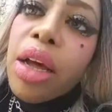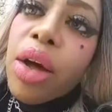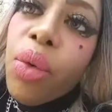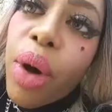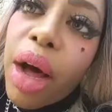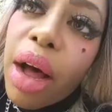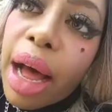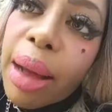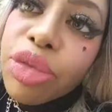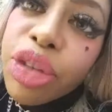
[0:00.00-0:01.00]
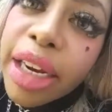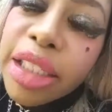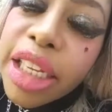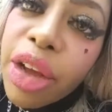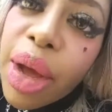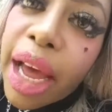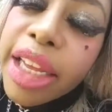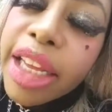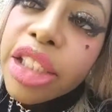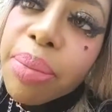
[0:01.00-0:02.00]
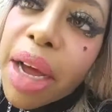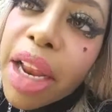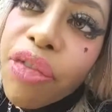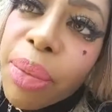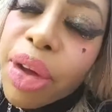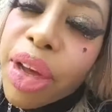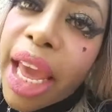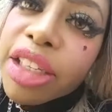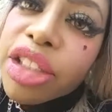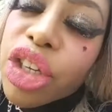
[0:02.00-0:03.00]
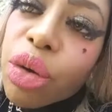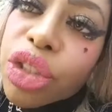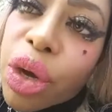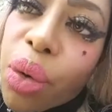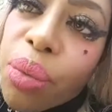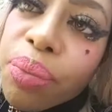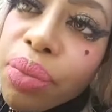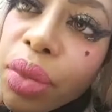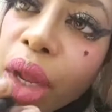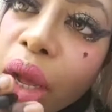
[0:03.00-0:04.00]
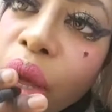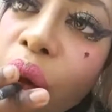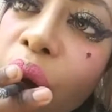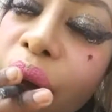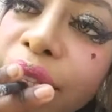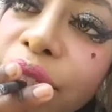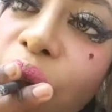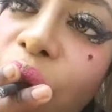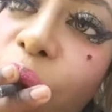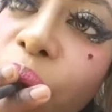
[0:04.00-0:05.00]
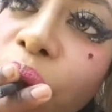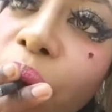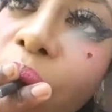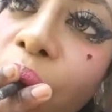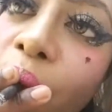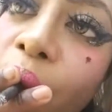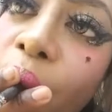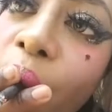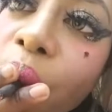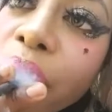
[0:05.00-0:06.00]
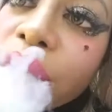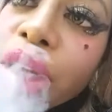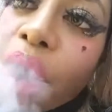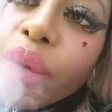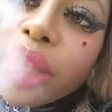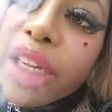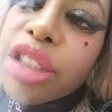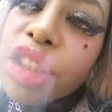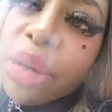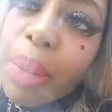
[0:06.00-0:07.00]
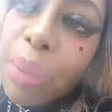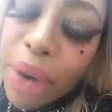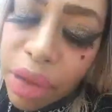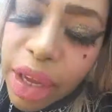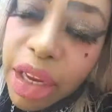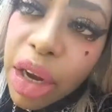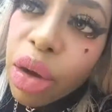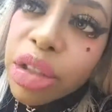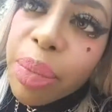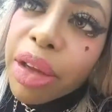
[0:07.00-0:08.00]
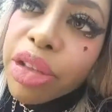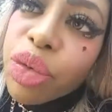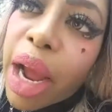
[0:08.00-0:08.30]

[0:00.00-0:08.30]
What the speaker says: Well, I'm trying to tell you how to get some money from your cans, JoJo. Okay, so no relation to my brother. He knows about scrap